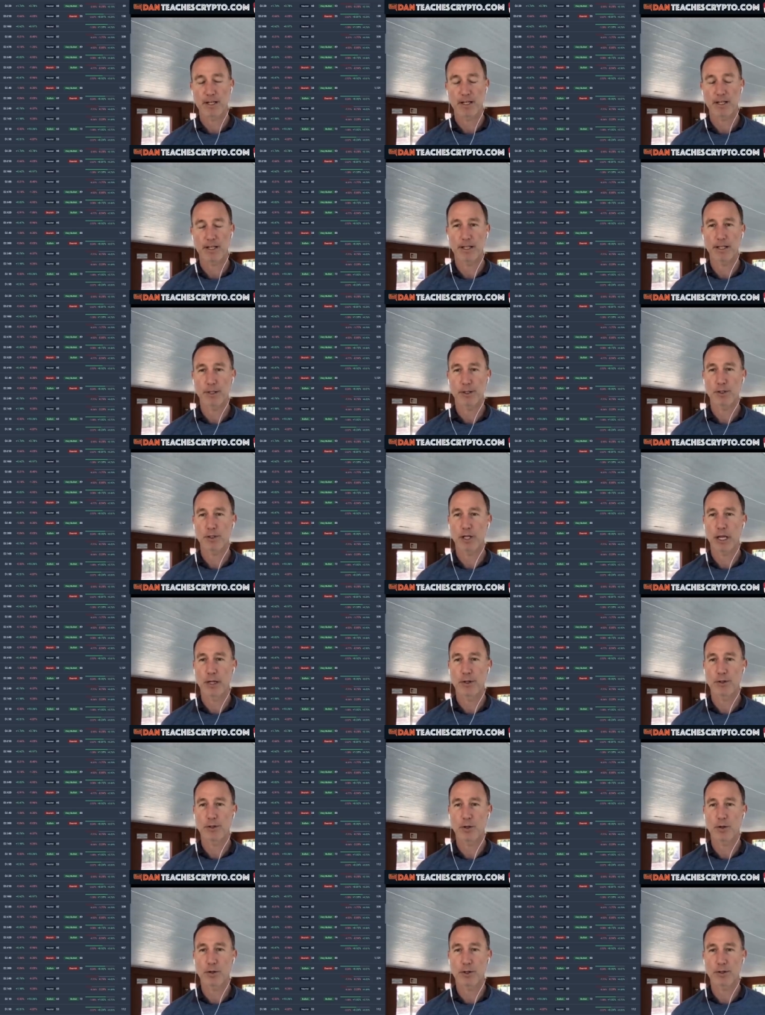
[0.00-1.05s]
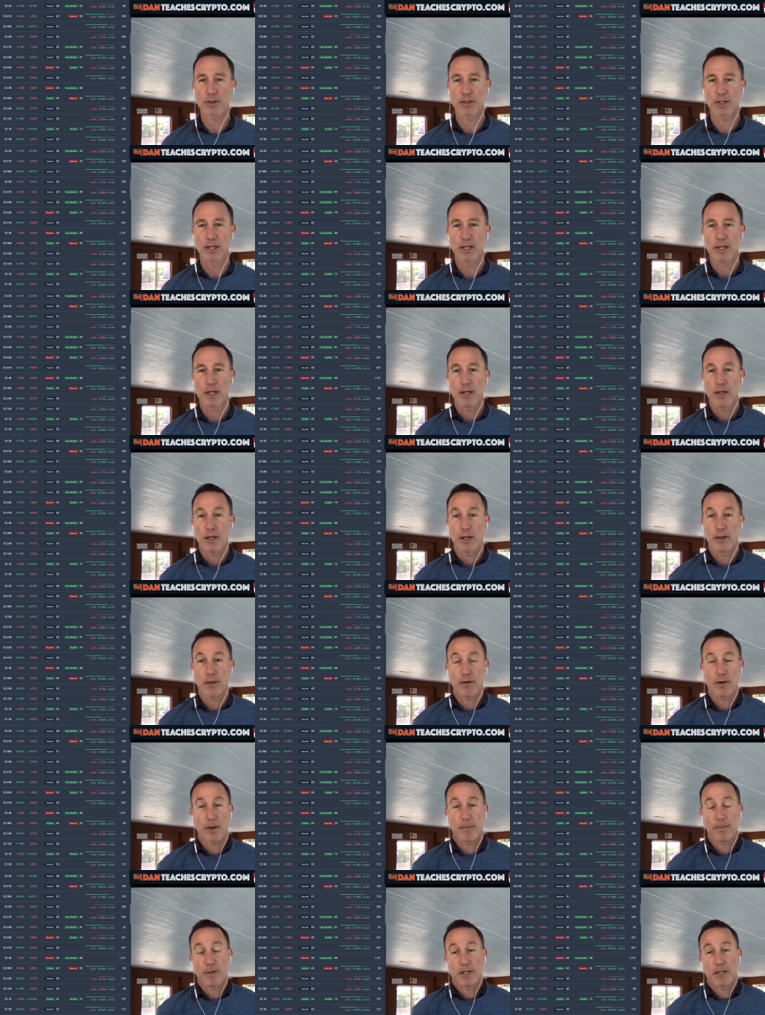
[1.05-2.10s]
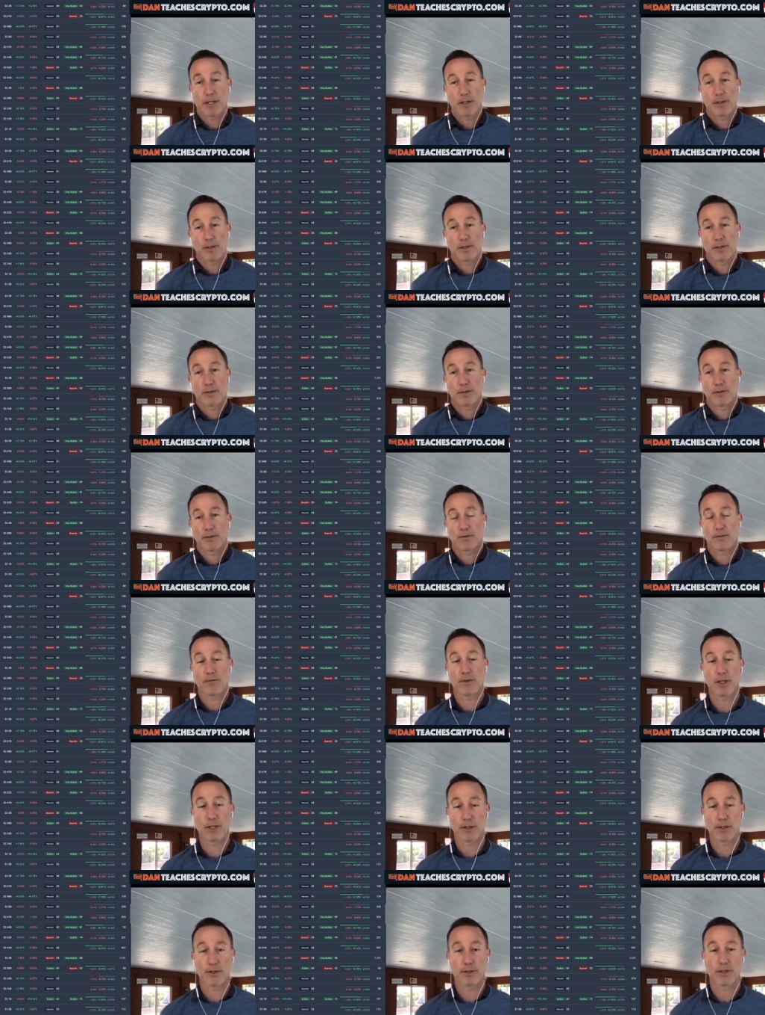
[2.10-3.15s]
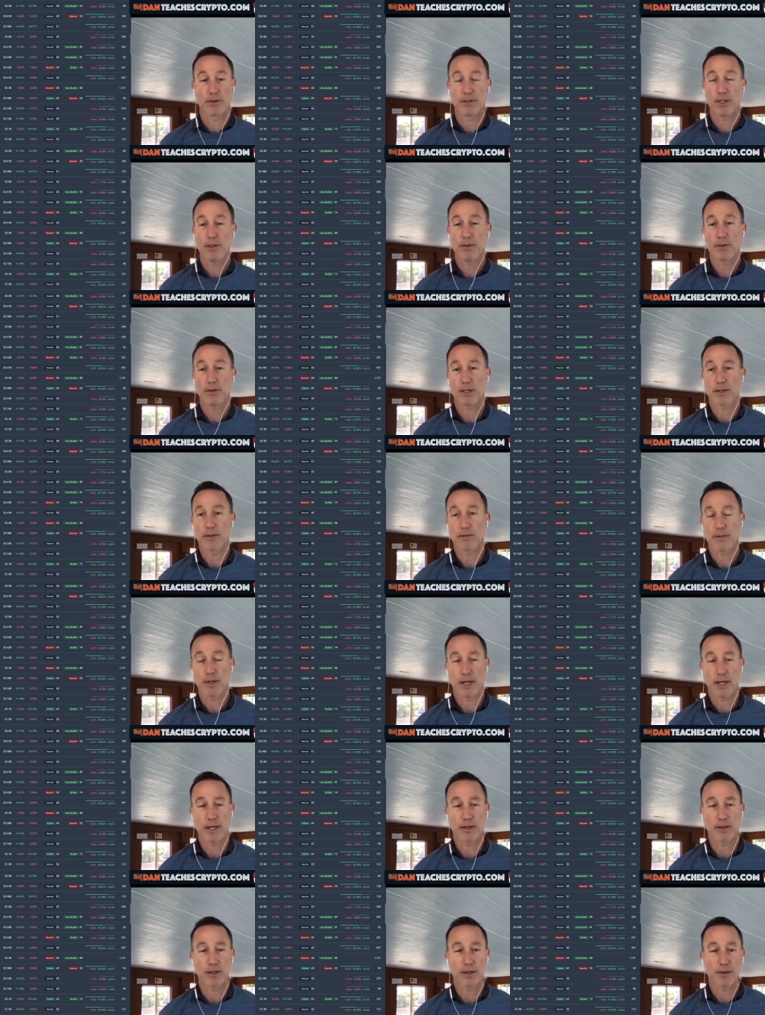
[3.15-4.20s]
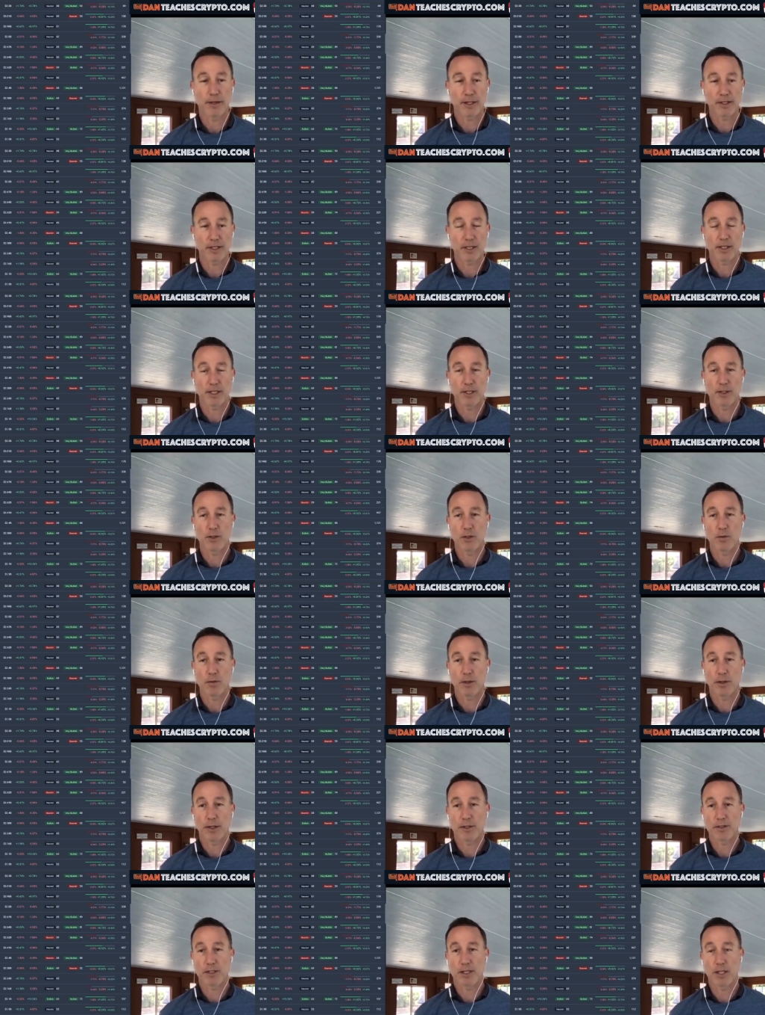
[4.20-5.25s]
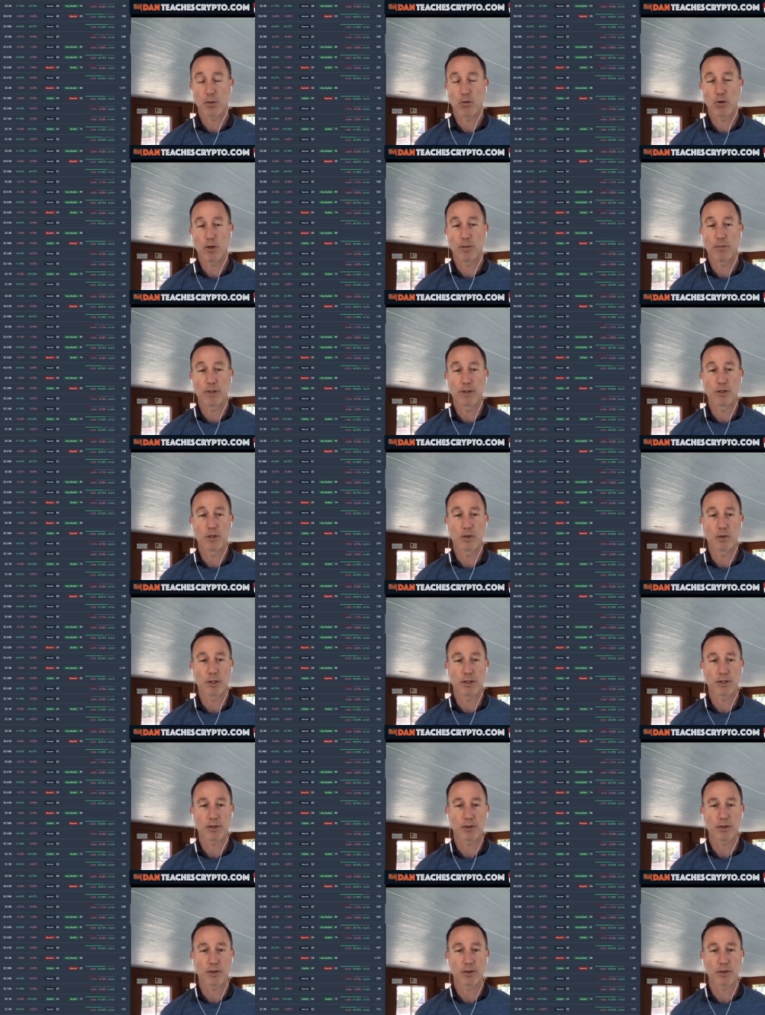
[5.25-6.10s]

uh, exchange tokens. They're up because their utility and the things that they do and the things that they will be doing.